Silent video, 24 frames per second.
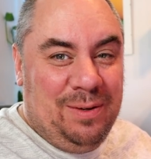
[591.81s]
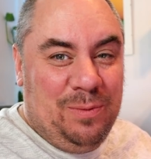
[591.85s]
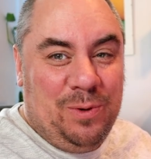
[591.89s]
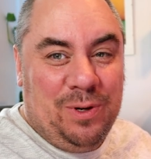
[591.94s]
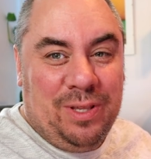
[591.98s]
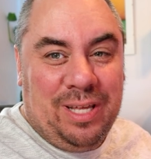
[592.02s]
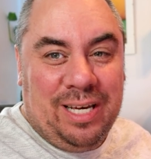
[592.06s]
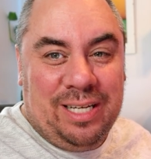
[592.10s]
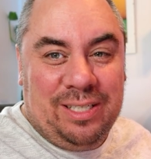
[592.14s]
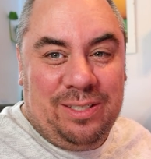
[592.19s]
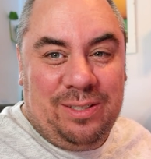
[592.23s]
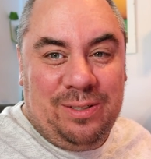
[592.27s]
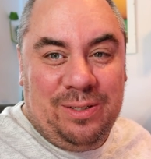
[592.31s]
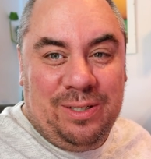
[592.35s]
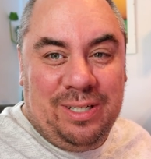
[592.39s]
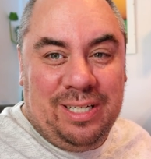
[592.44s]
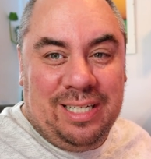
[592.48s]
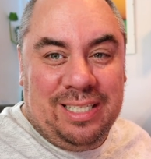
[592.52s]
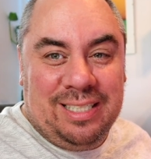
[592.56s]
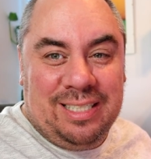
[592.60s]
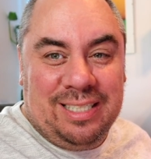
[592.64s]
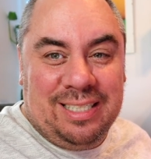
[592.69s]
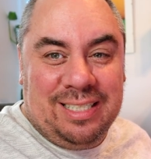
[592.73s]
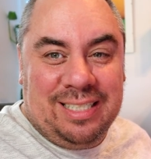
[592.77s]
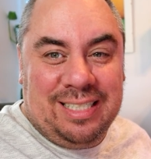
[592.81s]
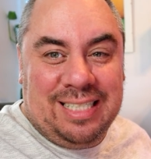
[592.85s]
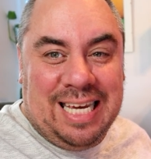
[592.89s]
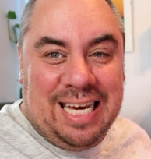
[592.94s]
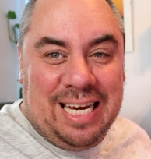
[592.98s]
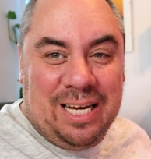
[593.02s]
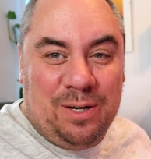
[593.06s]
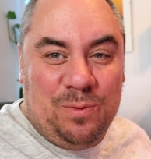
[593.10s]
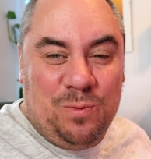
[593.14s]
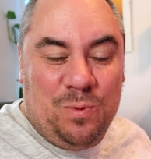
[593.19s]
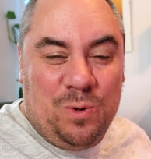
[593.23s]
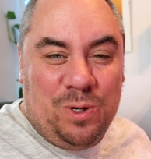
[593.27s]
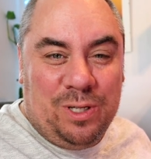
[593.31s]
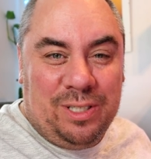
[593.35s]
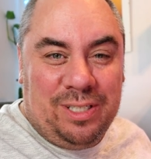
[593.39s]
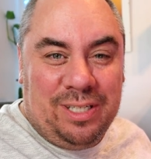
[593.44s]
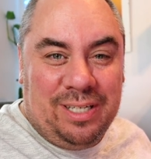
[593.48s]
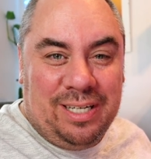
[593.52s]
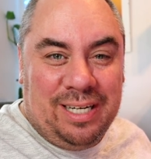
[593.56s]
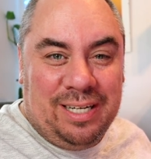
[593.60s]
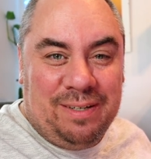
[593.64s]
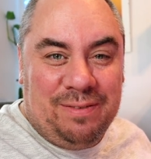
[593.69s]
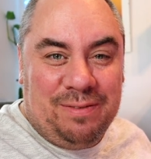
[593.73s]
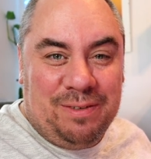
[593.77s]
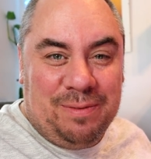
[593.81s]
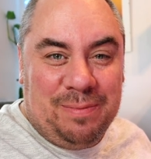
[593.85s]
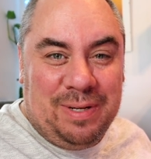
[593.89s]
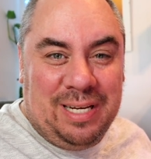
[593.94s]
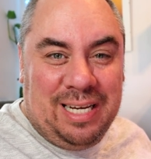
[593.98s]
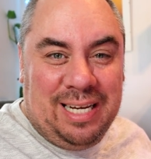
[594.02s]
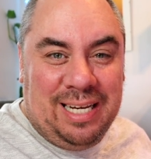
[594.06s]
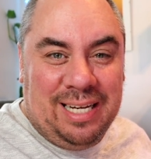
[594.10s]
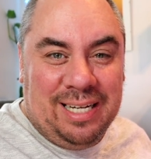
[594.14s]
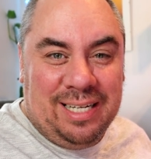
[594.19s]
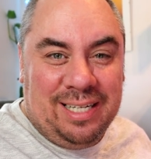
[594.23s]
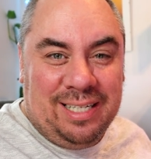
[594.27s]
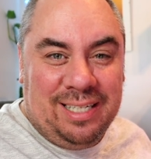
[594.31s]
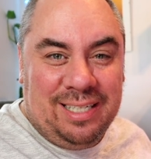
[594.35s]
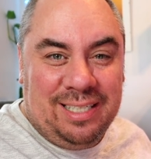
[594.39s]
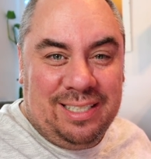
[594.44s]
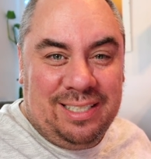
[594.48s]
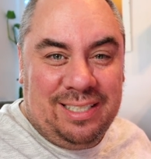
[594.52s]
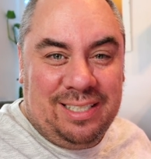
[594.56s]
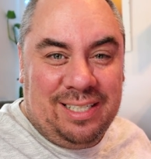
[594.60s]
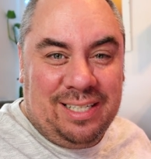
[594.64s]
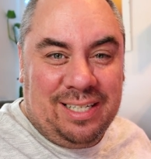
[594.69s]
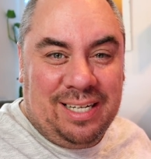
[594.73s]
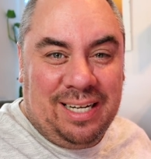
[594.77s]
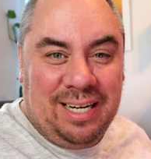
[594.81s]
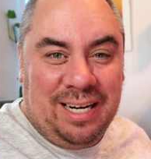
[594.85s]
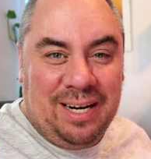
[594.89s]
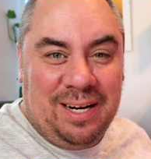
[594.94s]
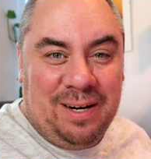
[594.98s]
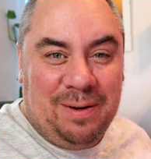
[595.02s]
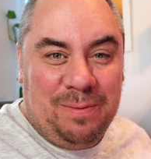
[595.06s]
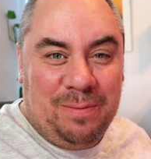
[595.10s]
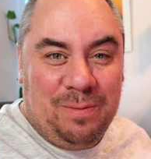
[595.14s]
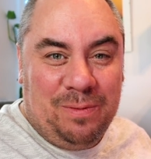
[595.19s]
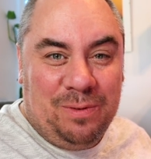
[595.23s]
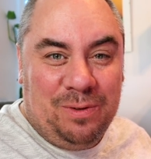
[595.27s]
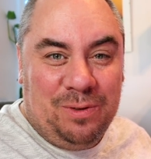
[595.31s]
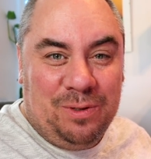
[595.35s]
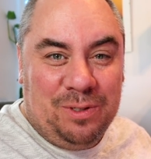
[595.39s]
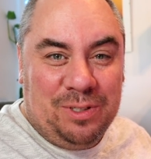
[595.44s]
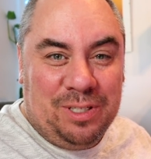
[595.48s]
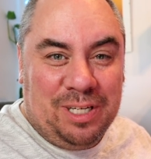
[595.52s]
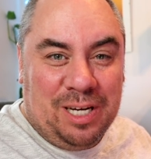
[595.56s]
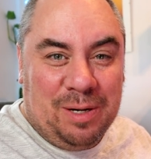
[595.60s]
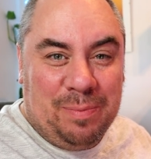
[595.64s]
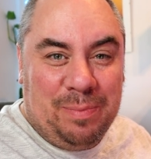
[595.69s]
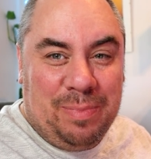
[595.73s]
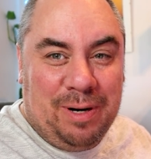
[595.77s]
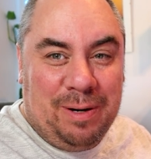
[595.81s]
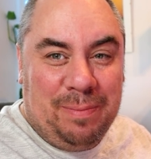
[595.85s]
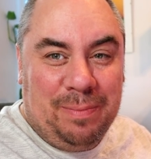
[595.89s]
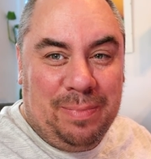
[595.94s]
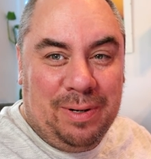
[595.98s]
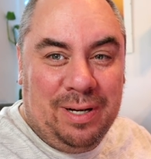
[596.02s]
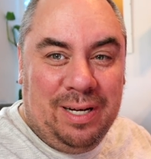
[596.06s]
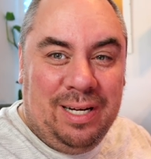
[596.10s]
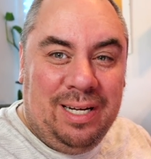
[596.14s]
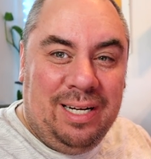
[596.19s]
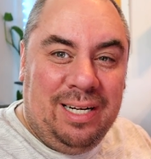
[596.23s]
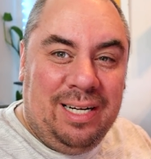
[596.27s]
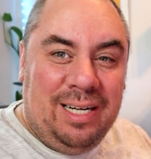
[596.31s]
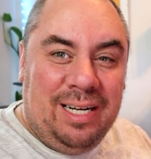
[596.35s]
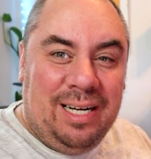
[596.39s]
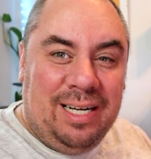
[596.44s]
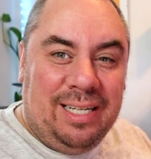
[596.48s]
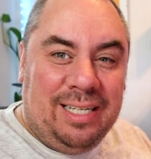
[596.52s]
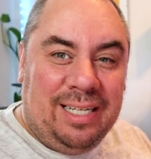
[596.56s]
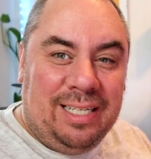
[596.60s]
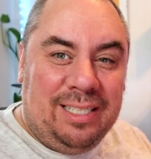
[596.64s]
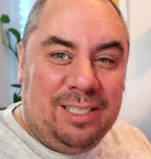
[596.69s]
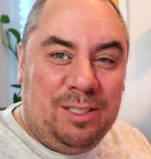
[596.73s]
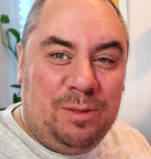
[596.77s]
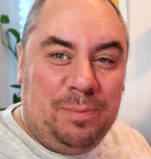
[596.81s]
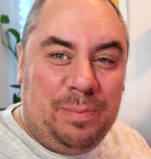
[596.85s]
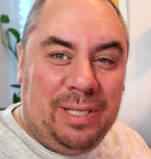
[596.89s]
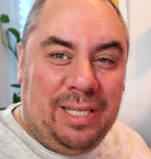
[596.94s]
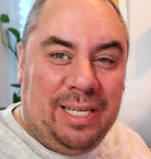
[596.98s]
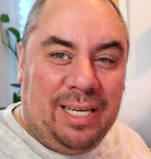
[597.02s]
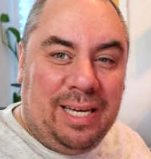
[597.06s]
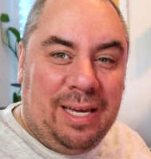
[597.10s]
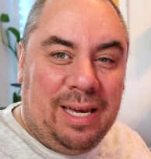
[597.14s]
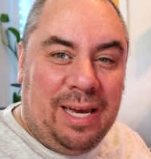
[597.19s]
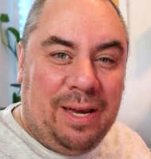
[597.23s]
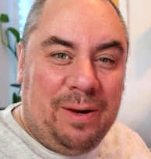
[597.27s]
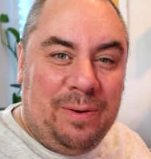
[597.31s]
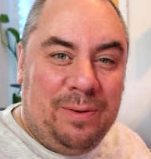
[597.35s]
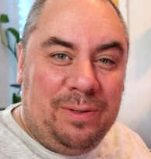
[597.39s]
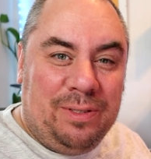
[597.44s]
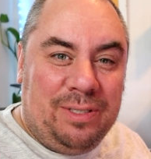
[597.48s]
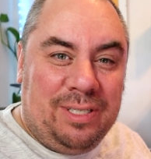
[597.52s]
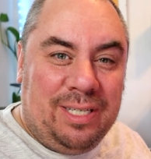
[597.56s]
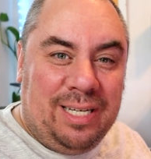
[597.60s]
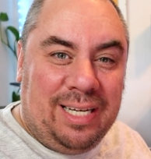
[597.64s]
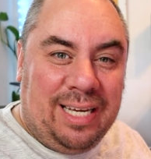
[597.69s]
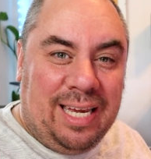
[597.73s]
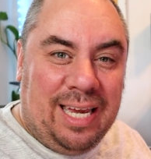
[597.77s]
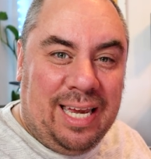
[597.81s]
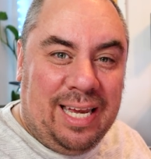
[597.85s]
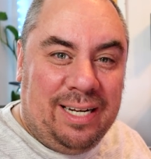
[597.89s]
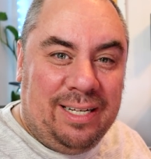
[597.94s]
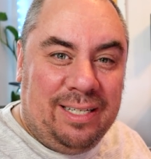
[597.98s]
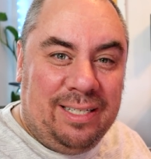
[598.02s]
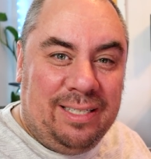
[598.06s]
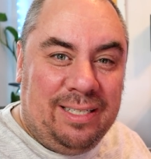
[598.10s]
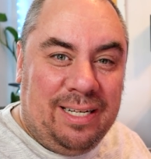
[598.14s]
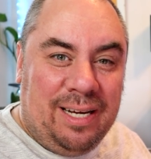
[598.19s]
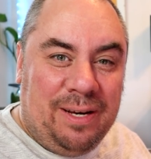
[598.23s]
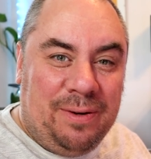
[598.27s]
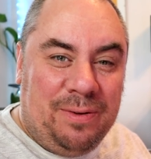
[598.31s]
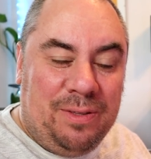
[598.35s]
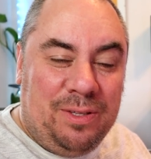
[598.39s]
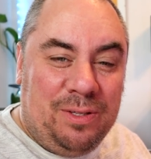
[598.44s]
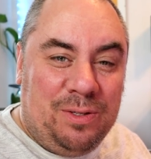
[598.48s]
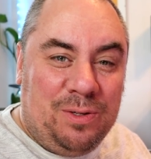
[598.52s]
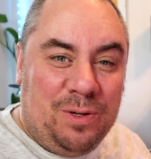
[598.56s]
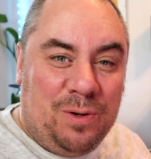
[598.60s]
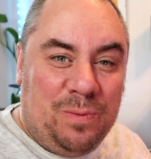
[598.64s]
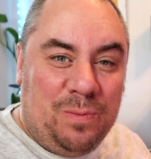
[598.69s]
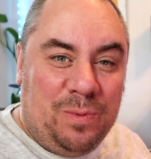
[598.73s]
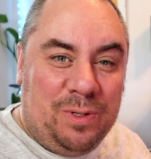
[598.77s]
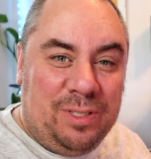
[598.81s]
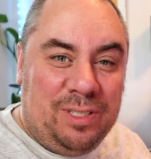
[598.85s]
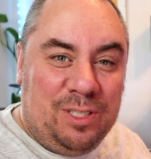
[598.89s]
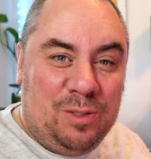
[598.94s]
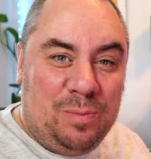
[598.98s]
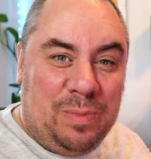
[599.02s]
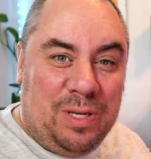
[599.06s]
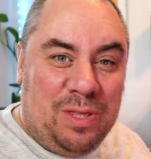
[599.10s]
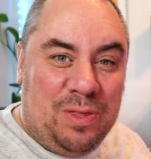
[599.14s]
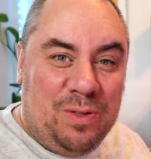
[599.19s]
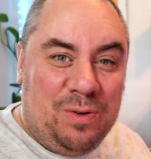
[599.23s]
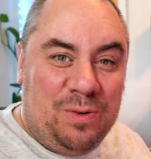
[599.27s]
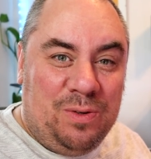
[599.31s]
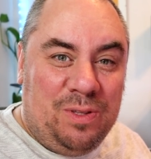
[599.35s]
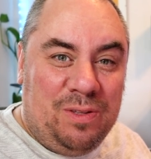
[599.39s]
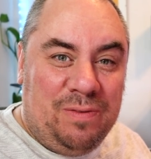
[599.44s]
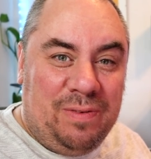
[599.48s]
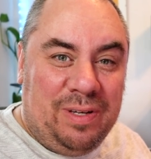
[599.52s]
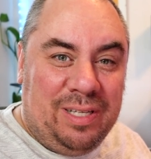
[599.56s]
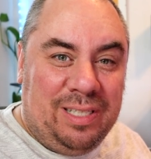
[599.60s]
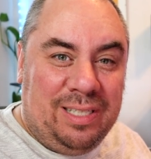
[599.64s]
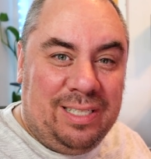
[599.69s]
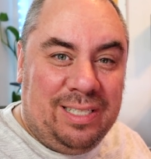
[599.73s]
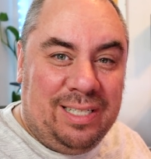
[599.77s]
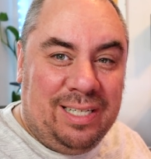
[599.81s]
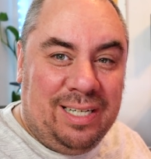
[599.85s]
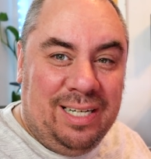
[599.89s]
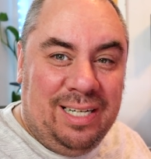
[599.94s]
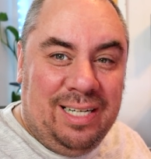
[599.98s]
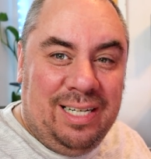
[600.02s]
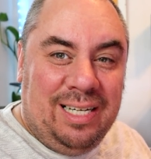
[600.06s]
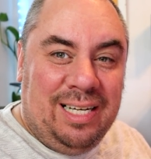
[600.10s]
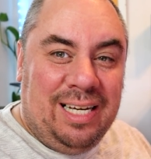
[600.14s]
What that's doing is it's taking water in from here, sucking it up using a pump, and then spilling it out again out the top once it's been through the filter.